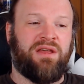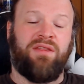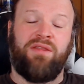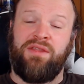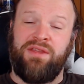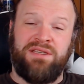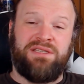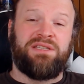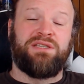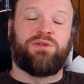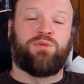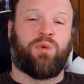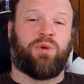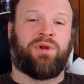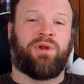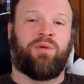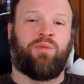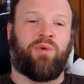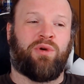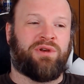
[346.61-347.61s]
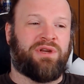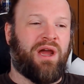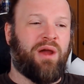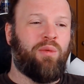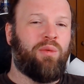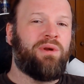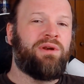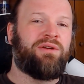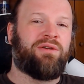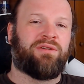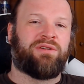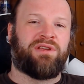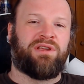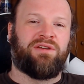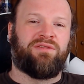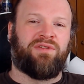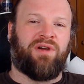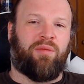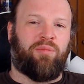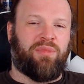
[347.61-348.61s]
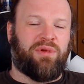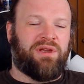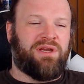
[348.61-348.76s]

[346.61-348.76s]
"This is what I want. I will not give up.